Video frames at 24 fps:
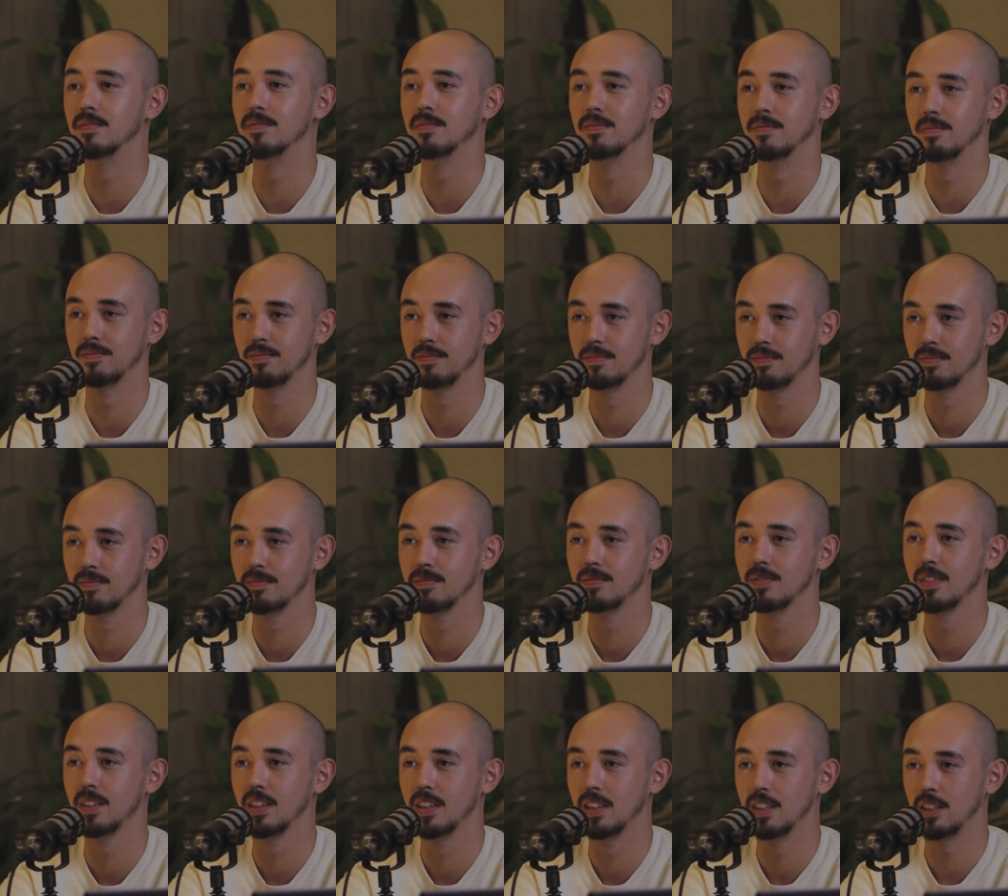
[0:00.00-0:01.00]
Mm-hmm.
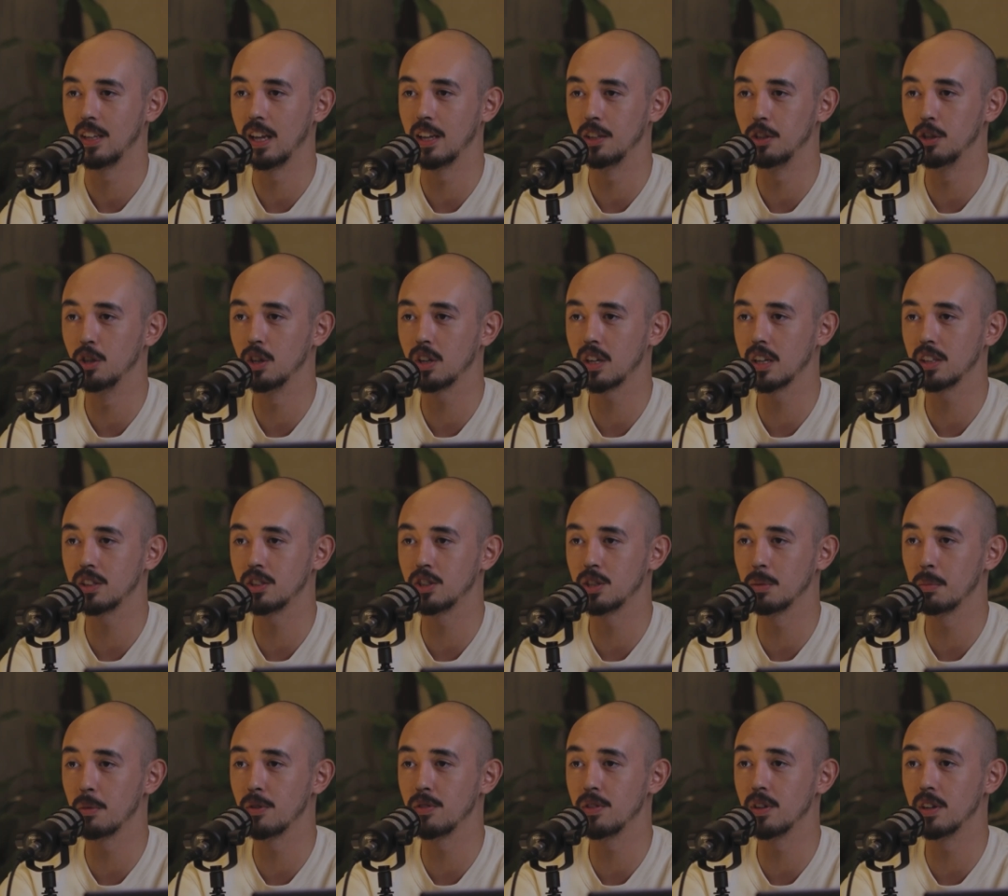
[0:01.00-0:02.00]
Yeah, you look
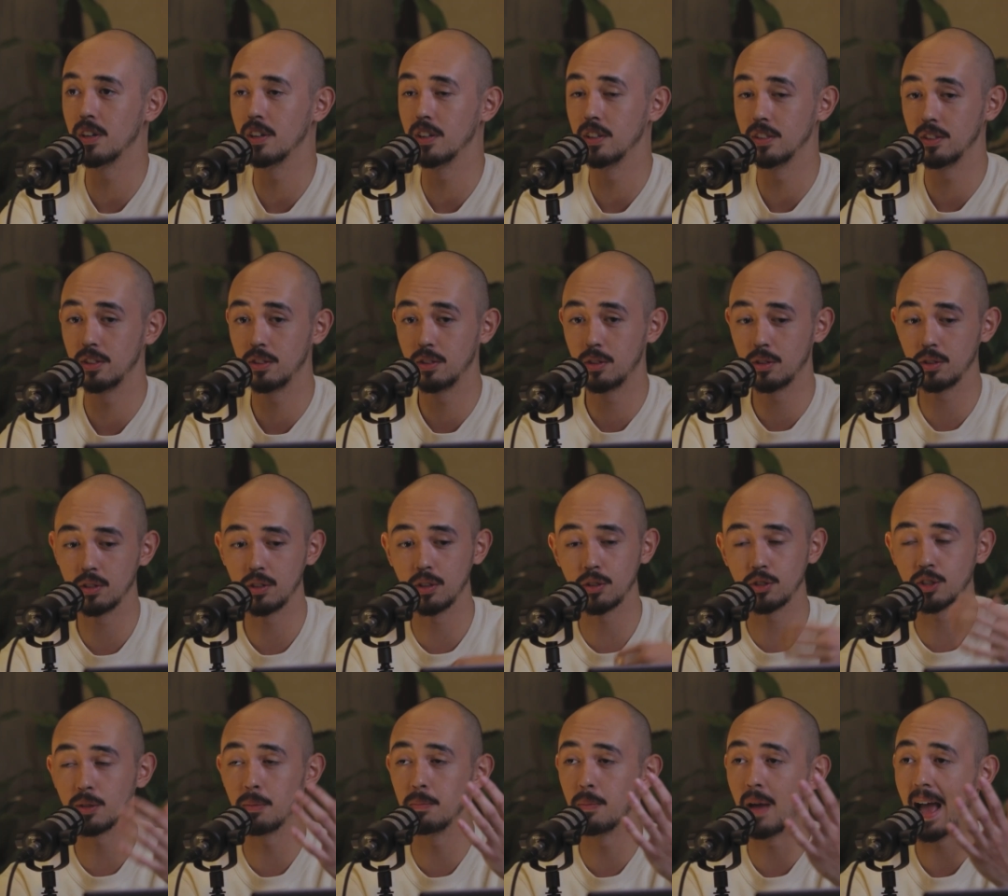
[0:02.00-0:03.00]
at some of the, there,
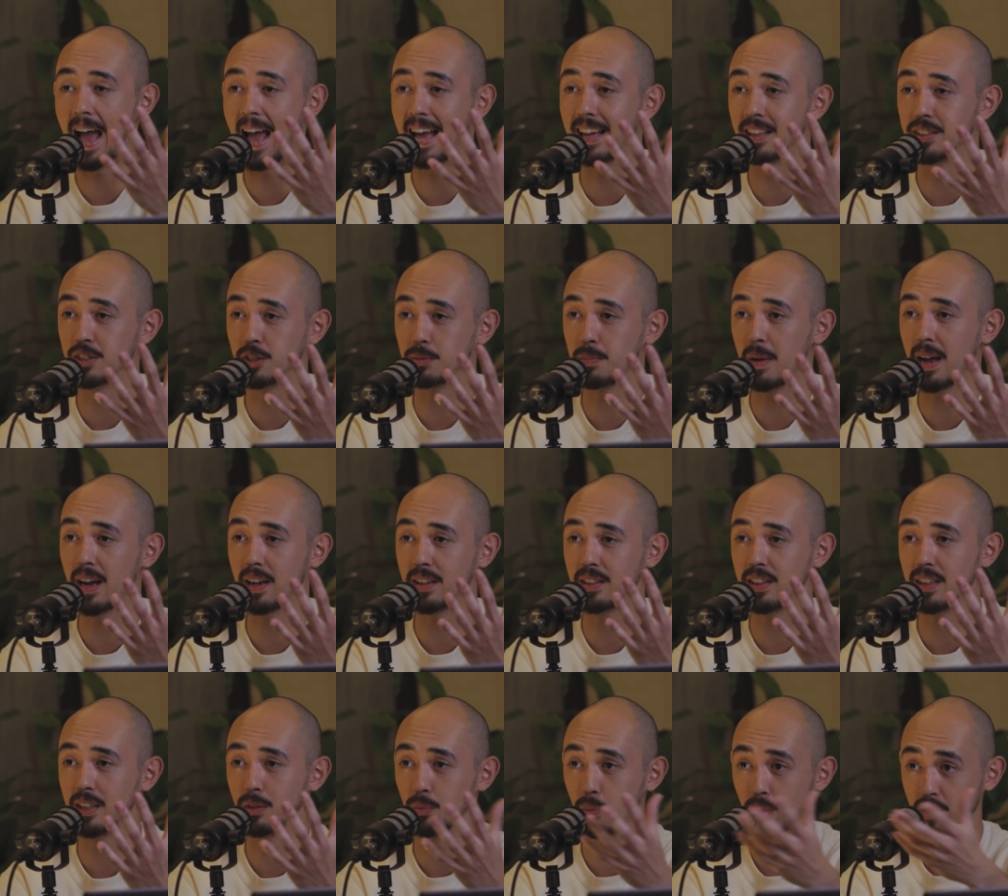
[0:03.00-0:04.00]
there's some ads
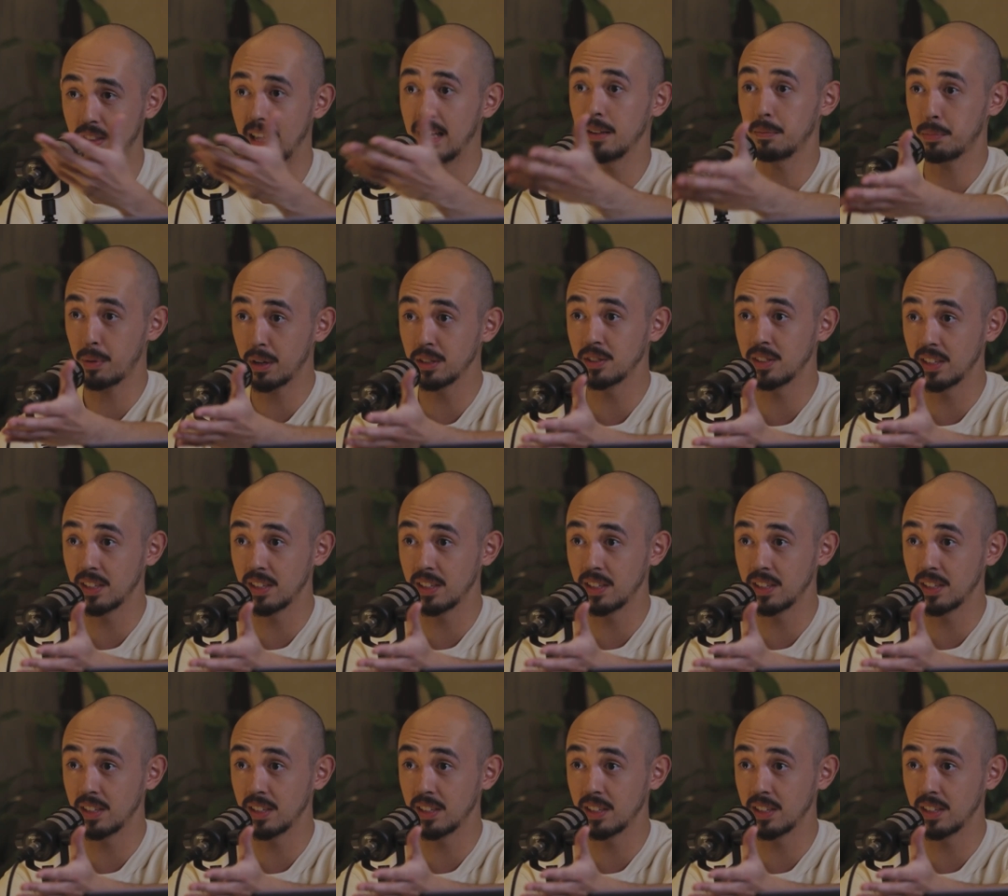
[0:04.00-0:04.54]
back then with that